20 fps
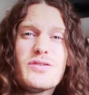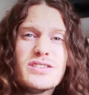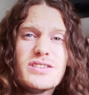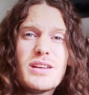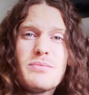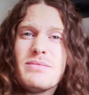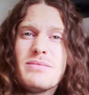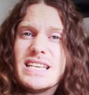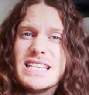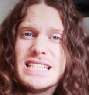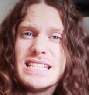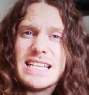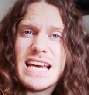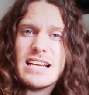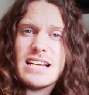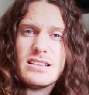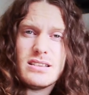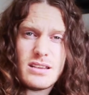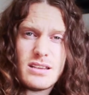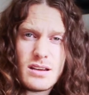from the
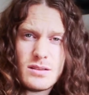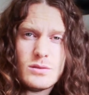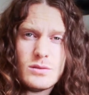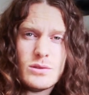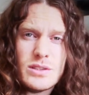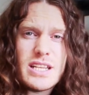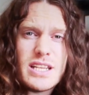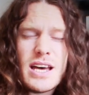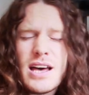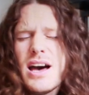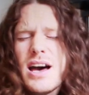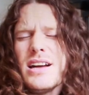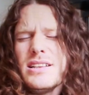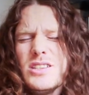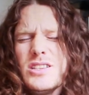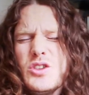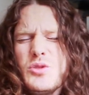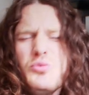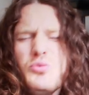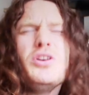midnight sun where the
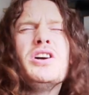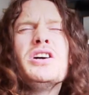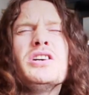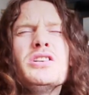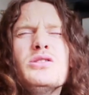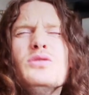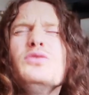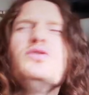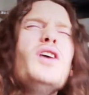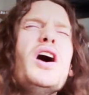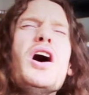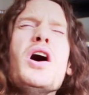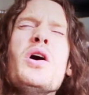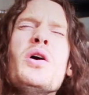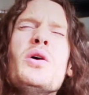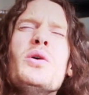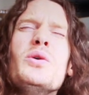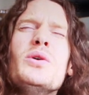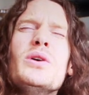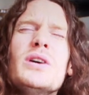hot springs
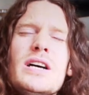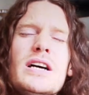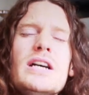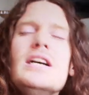flow.